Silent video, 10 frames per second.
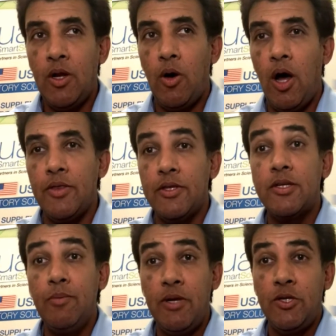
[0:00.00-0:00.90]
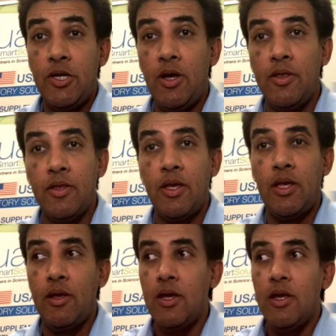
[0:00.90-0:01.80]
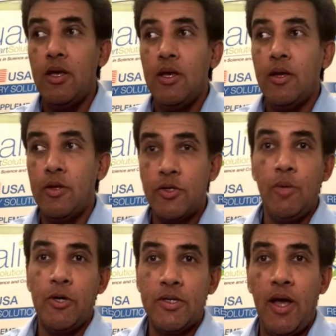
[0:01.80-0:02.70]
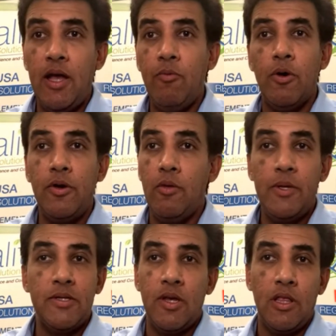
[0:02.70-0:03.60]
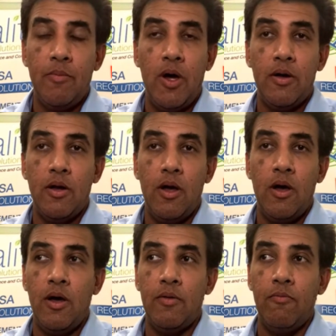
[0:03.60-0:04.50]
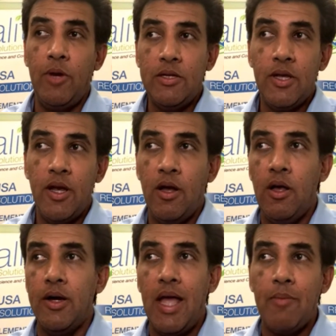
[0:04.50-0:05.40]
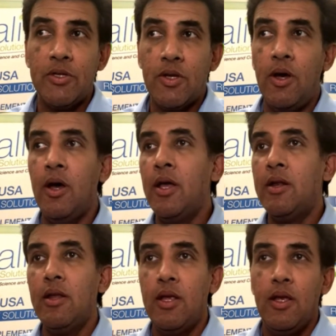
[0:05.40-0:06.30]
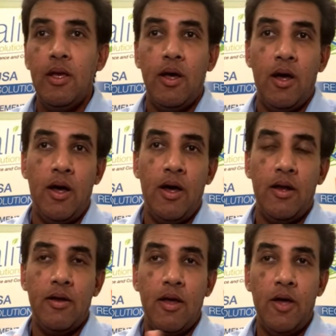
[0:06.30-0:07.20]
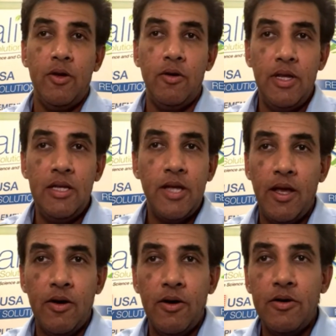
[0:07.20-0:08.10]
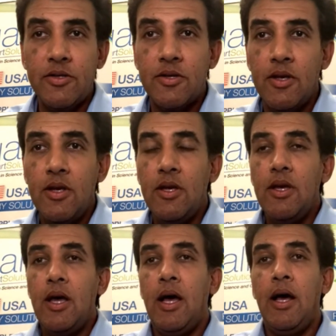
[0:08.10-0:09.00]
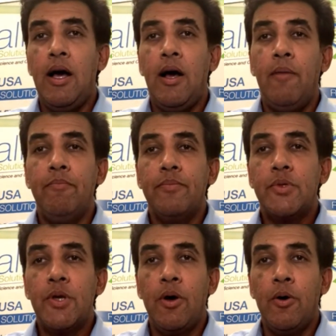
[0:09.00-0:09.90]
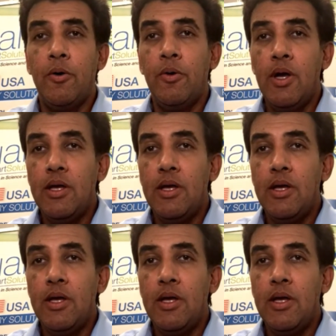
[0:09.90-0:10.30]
on the CPG, on the consumer side, where you'll be seeing them on retail, on Amazon, on other e-tailers. So